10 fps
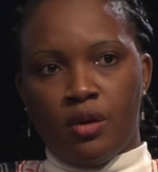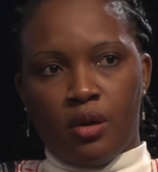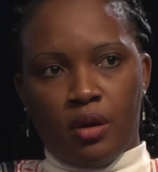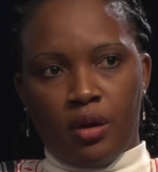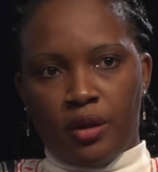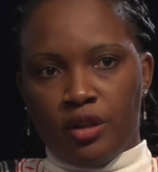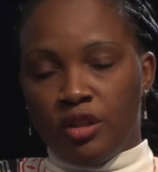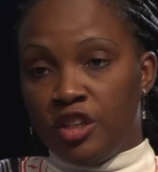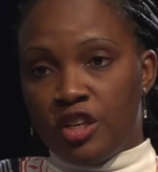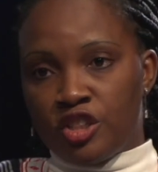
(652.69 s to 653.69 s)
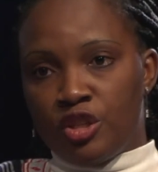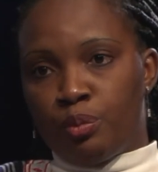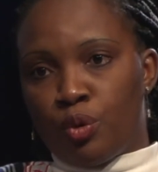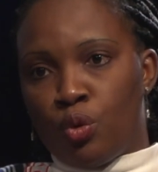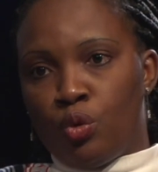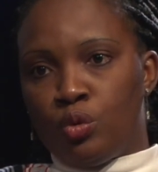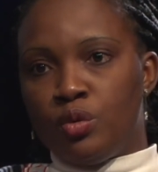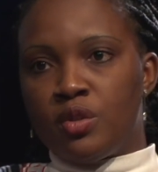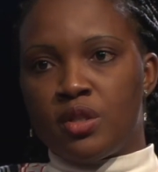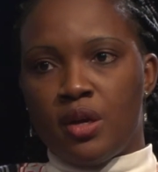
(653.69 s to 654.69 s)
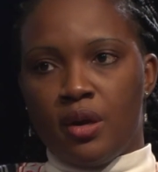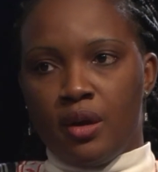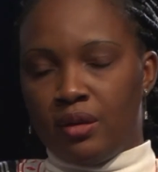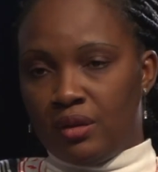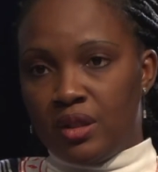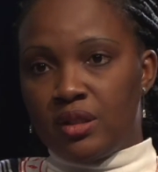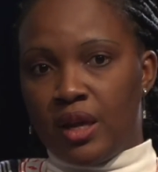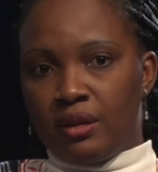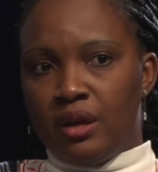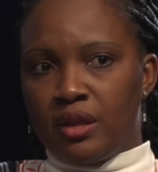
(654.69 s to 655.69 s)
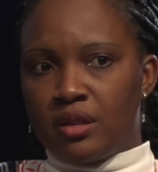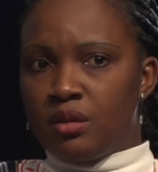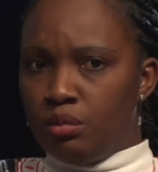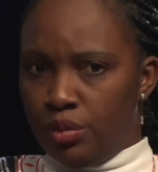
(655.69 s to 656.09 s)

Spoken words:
in leadership roles and things like that.